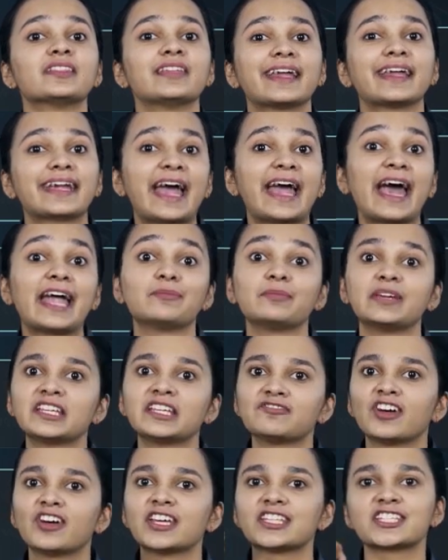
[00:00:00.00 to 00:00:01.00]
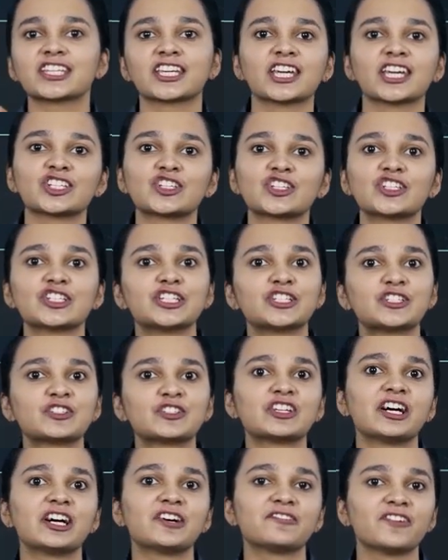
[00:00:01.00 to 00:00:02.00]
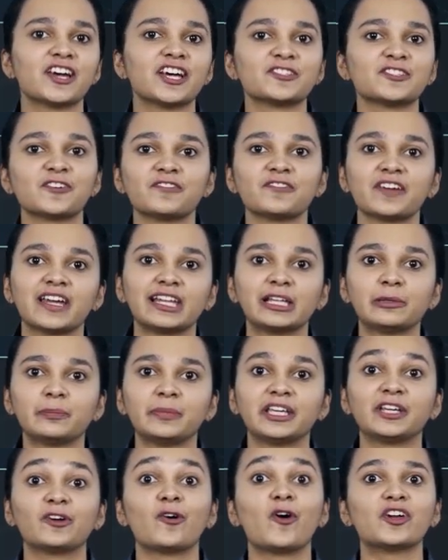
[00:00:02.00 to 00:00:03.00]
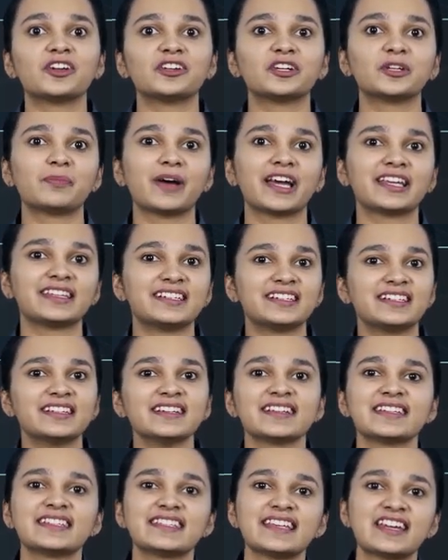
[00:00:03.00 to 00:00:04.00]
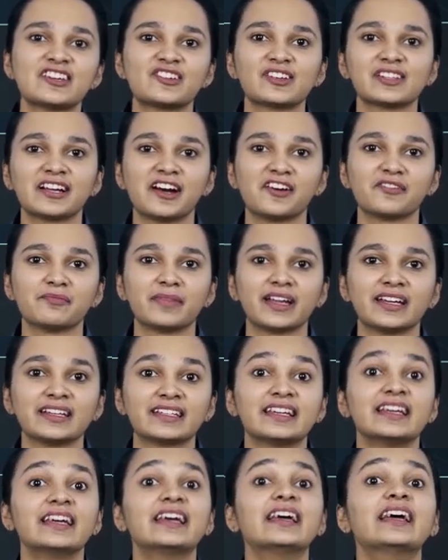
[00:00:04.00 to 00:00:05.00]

there can be investigation into the affairs of LLP ordered by the central government.